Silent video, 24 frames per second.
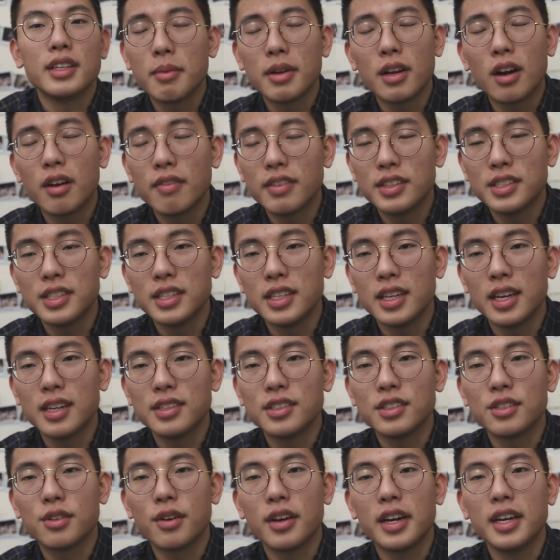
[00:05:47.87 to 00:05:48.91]
I mean, obviously,
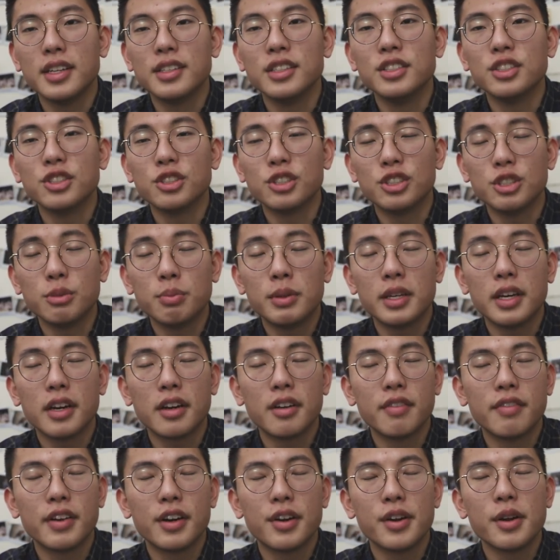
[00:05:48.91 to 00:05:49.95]
yes, your grades and your GPA
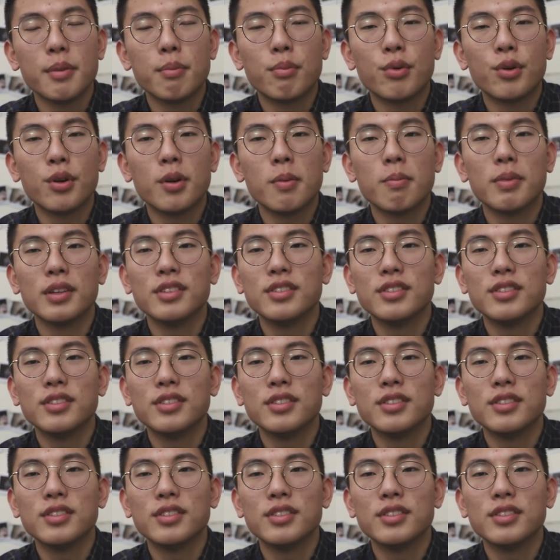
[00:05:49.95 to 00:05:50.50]
are very important,